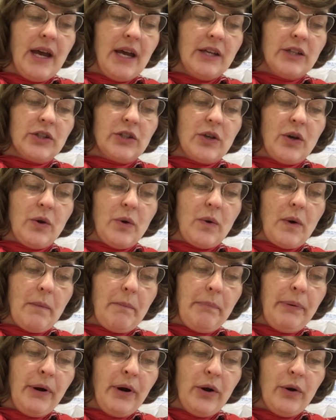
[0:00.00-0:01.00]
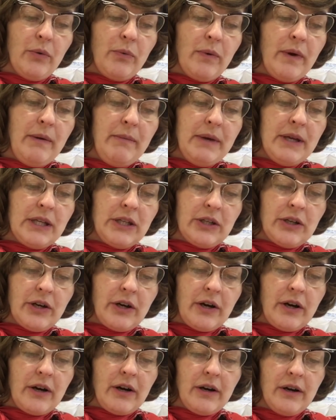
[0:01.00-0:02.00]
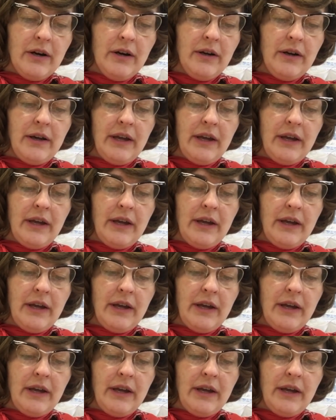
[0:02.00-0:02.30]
So perimeter